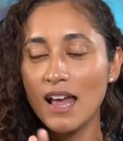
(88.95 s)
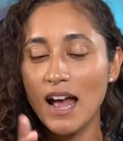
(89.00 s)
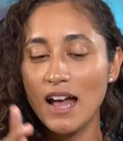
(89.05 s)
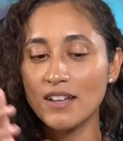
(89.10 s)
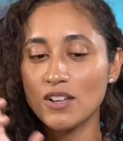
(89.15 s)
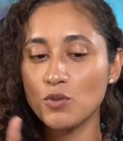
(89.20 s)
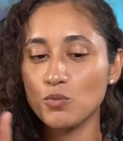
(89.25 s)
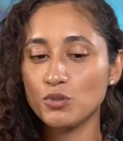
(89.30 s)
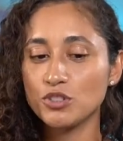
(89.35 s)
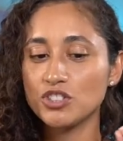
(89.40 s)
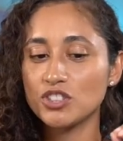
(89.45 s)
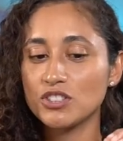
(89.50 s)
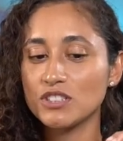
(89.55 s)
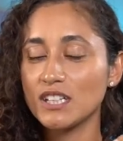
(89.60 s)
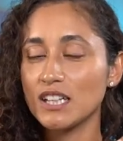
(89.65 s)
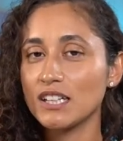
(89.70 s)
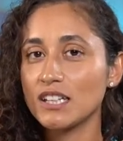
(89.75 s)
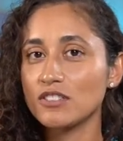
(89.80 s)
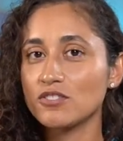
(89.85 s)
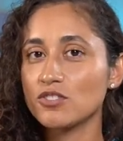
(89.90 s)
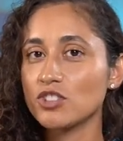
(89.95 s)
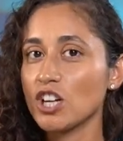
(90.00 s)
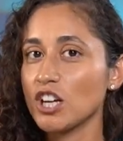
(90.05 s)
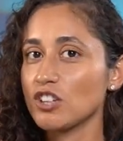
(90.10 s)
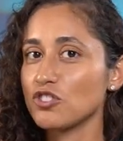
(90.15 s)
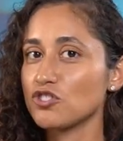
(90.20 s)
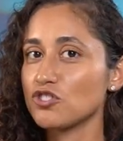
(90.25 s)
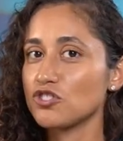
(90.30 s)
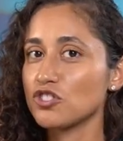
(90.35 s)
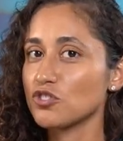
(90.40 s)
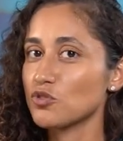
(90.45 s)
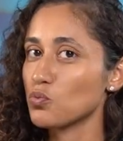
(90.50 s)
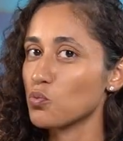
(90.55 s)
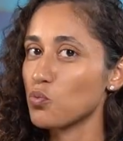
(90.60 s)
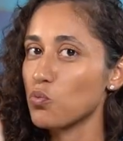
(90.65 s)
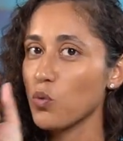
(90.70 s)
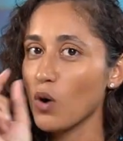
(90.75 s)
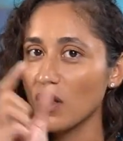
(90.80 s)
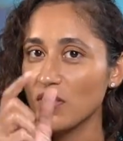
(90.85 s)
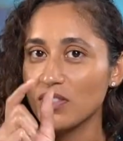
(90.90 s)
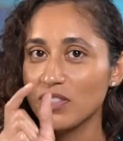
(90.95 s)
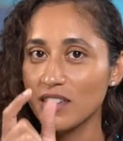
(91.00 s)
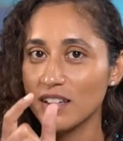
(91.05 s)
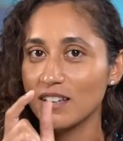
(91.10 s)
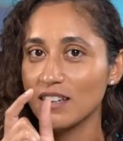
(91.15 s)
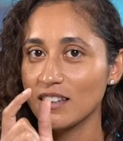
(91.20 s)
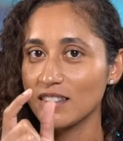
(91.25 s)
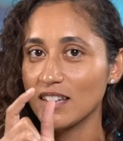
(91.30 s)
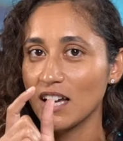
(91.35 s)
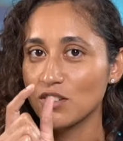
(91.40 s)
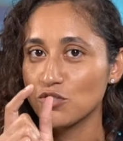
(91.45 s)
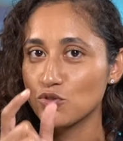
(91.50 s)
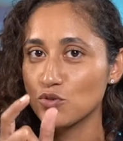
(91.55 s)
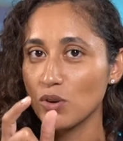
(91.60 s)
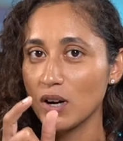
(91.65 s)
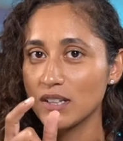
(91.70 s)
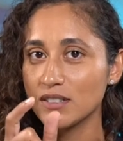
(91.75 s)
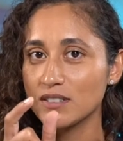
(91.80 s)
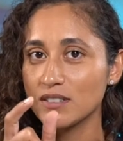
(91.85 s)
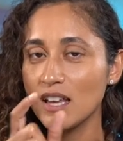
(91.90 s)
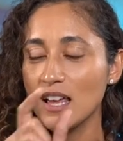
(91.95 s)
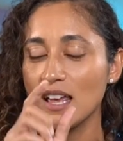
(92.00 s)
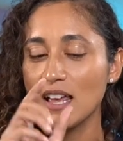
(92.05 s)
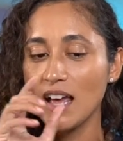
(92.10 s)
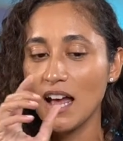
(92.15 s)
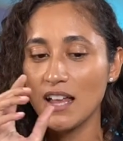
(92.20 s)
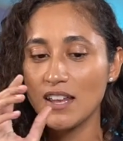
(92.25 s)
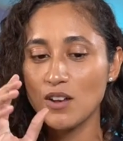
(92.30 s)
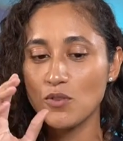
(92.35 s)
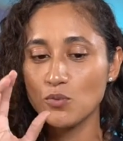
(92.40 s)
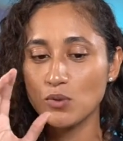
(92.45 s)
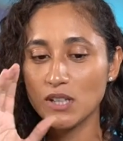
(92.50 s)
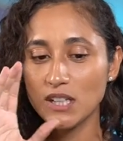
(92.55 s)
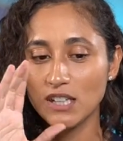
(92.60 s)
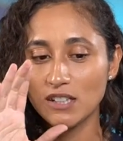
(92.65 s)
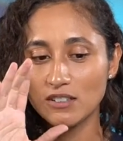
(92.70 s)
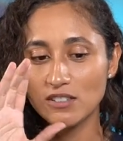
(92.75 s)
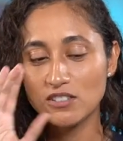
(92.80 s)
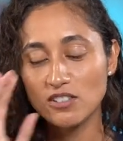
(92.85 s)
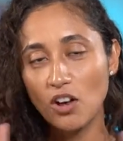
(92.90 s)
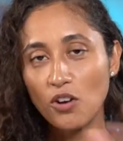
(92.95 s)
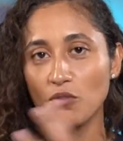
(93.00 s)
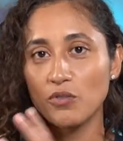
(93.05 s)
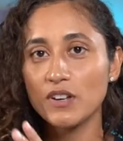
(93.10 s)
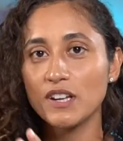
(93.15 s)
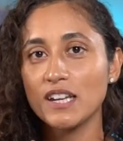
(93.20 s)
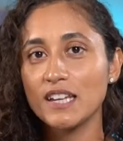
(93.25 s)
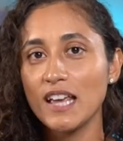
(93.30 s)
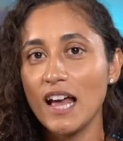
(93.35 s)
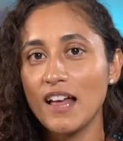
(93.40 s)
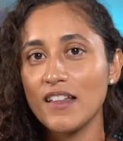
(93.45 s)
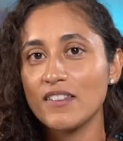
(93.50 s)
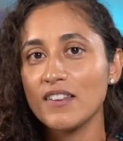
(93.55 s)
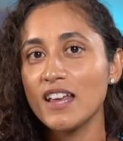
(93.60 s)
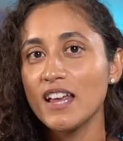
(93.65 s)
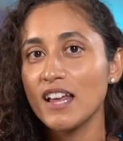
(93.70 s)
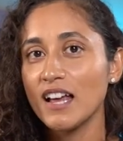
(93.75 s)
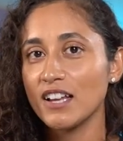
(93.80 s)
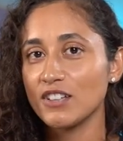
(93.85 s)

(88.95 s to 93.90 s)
and then we're just gonna change just one thing in that truss, and then we're gonna solve it again.